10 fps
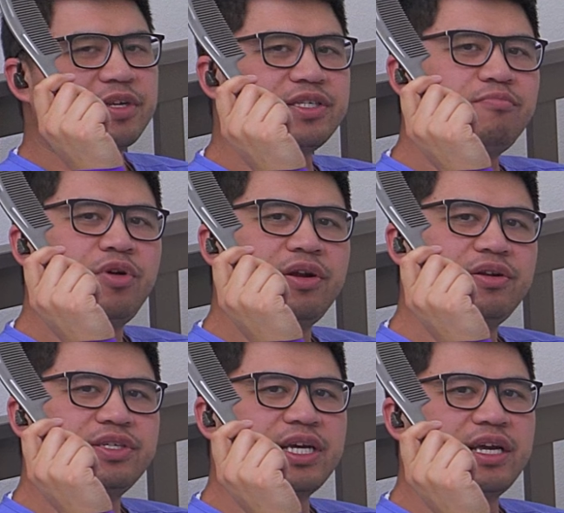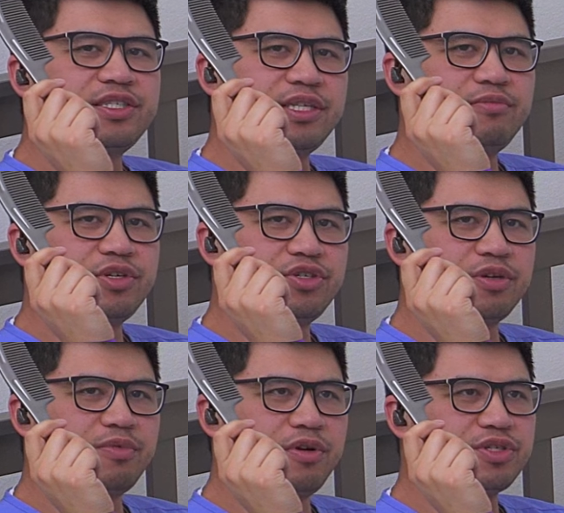But some pointers, kind of similar to
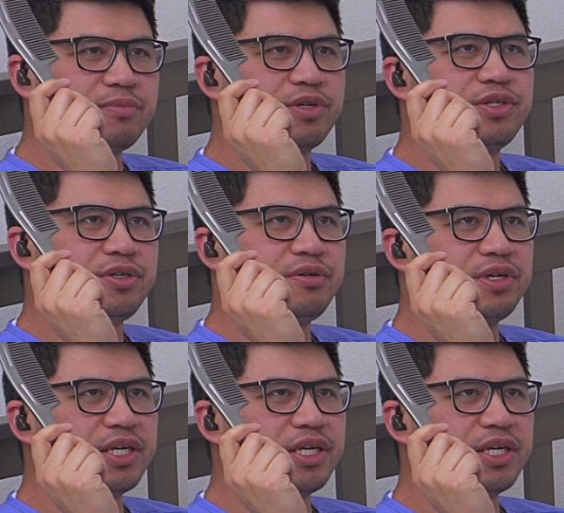approach number two,